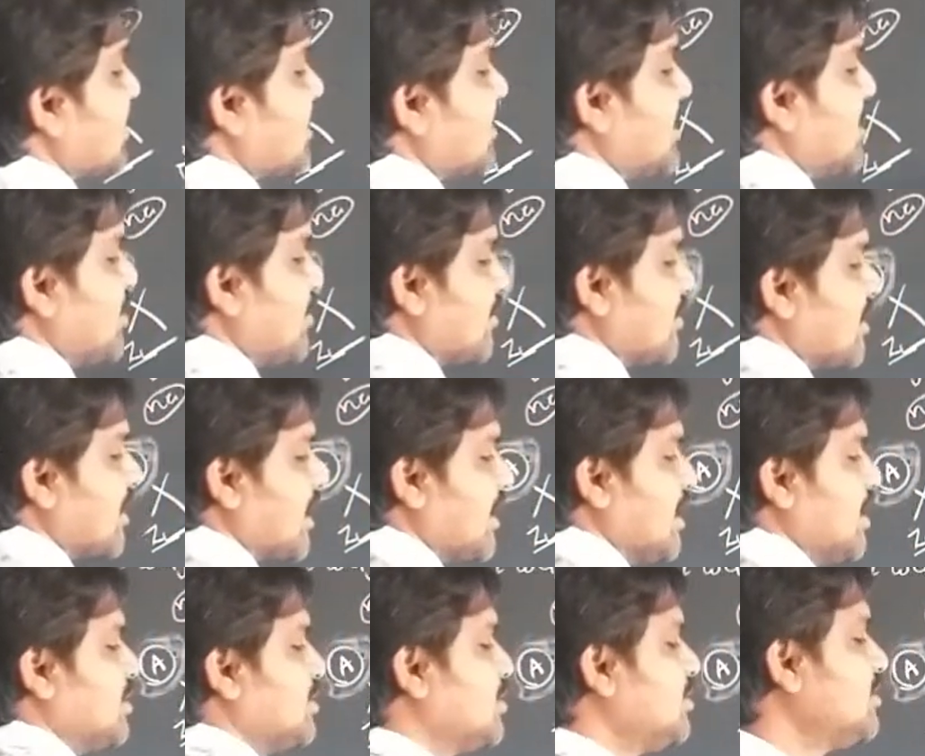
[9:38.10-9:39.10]
the nuclei.
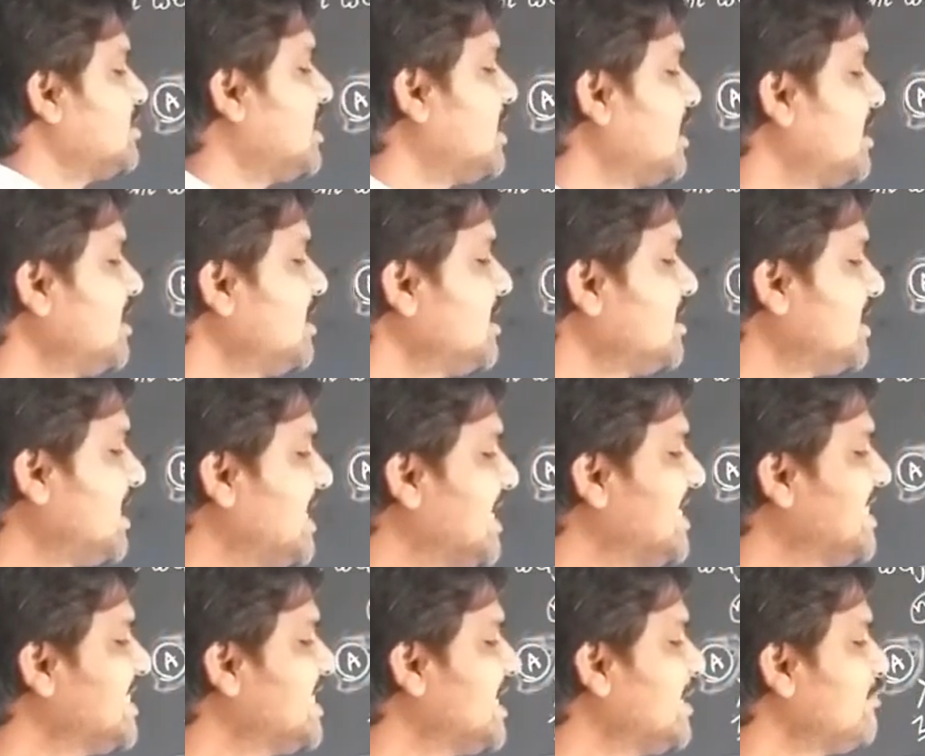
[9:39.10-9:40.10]
So that the
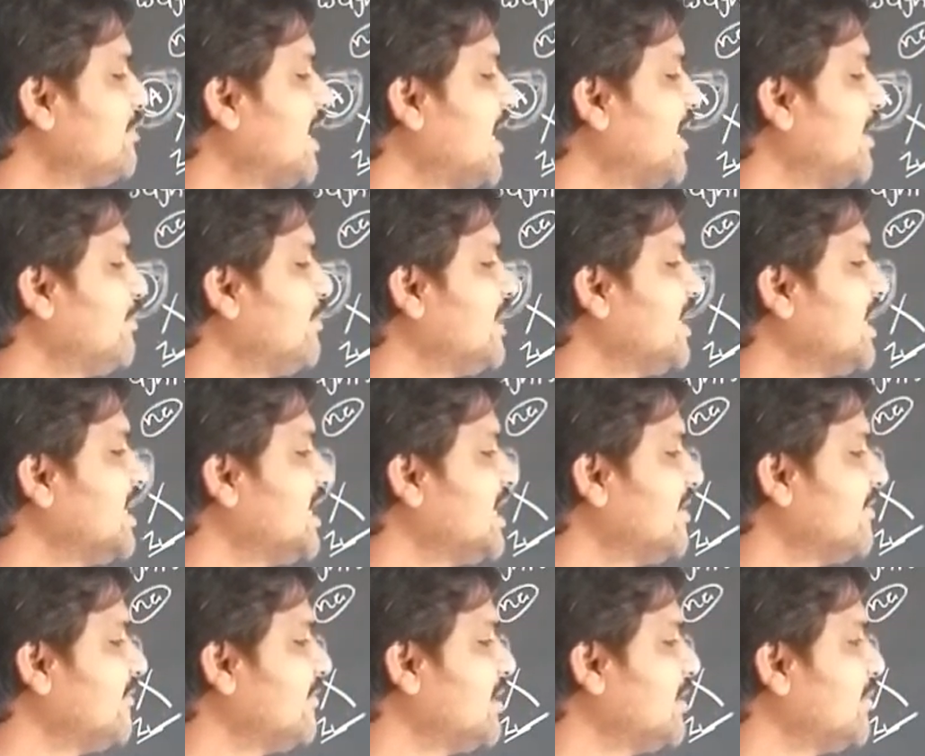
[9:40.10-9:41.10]
lithium and
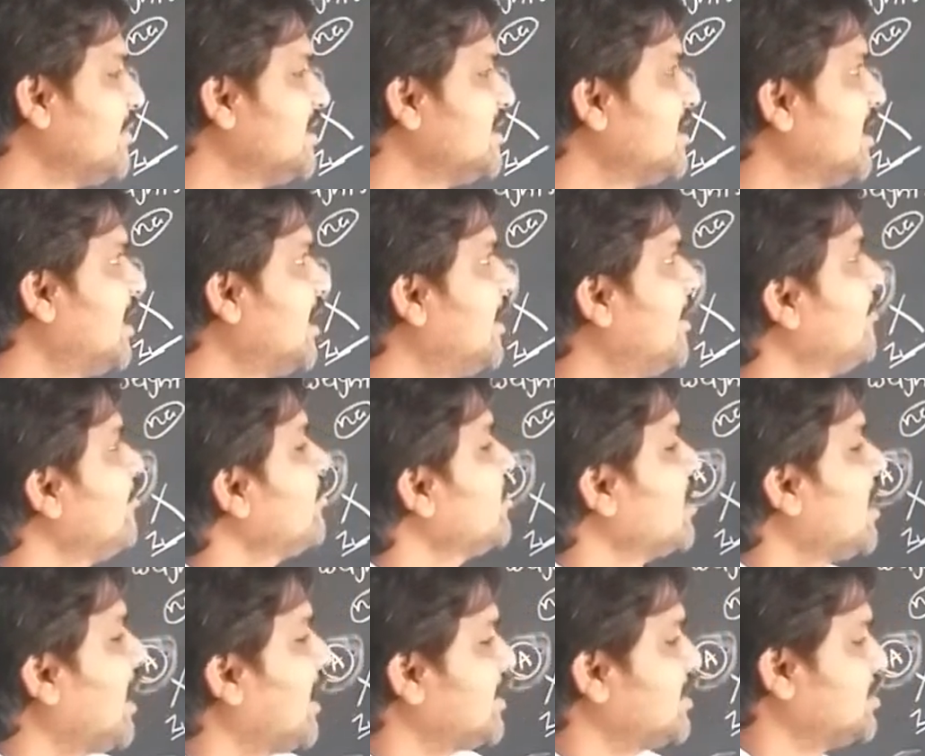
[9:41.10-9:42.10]
beryllium will be the
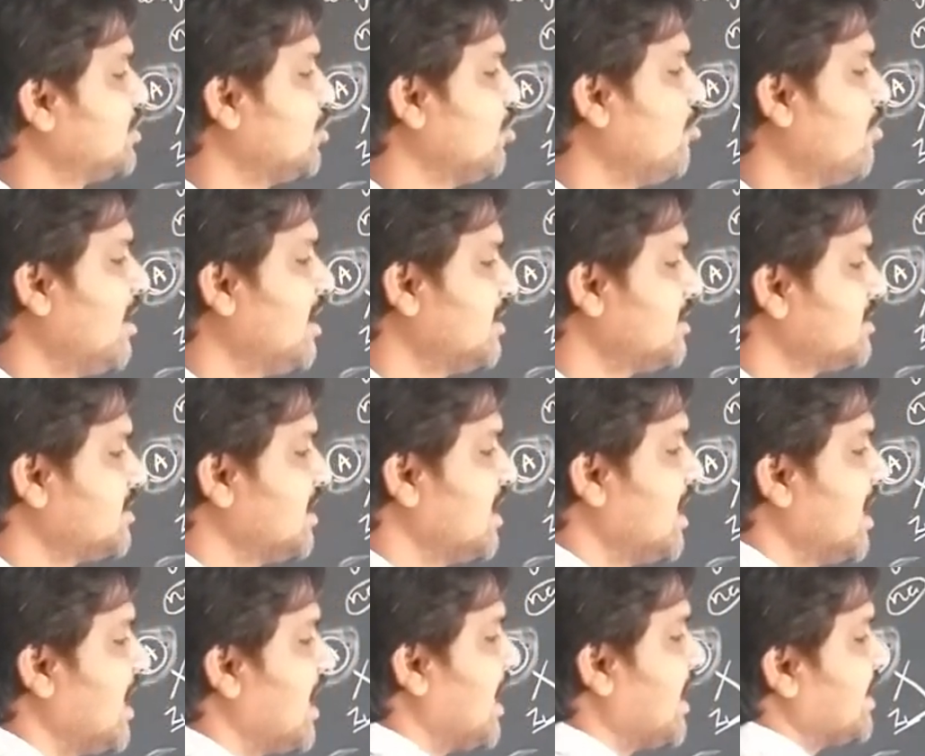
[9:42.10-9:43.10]
isobars,
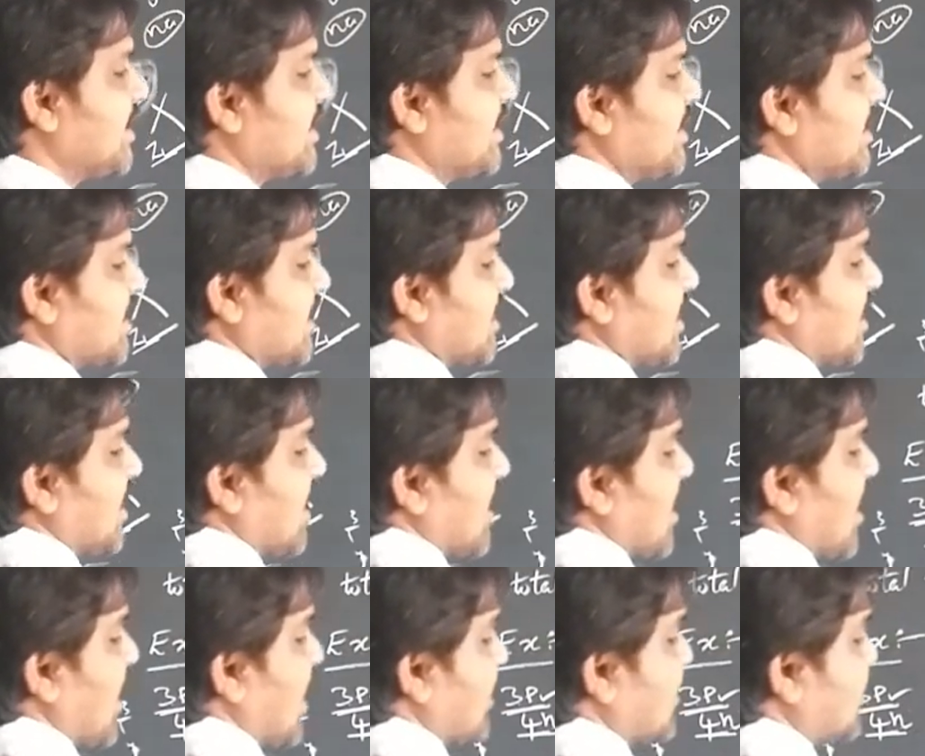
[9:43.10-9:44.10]
and here
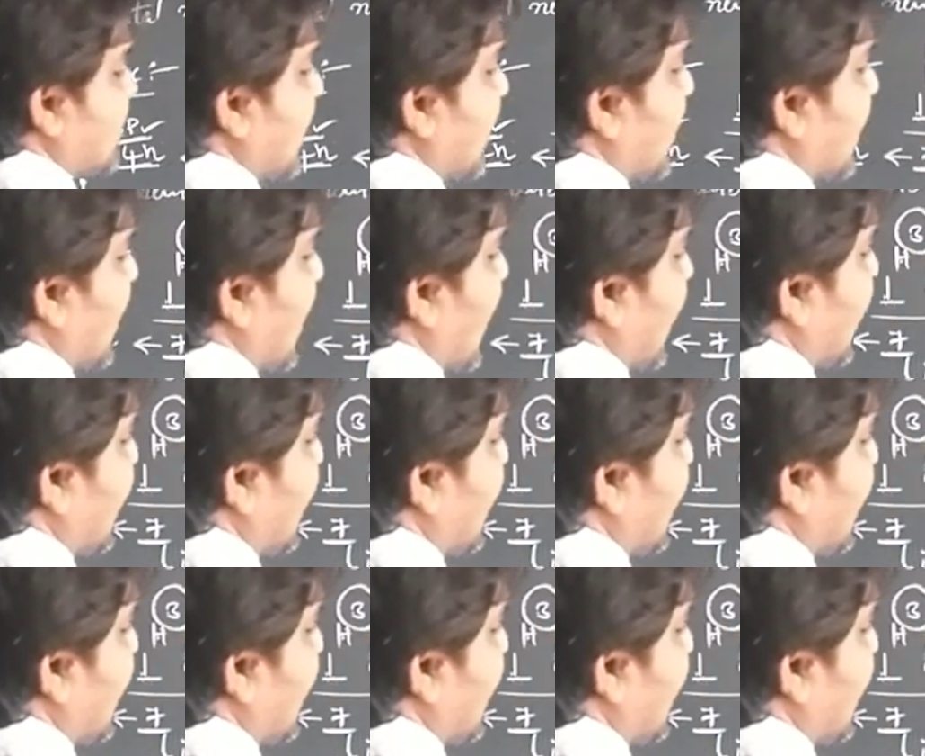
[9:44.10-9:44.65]
arsenic and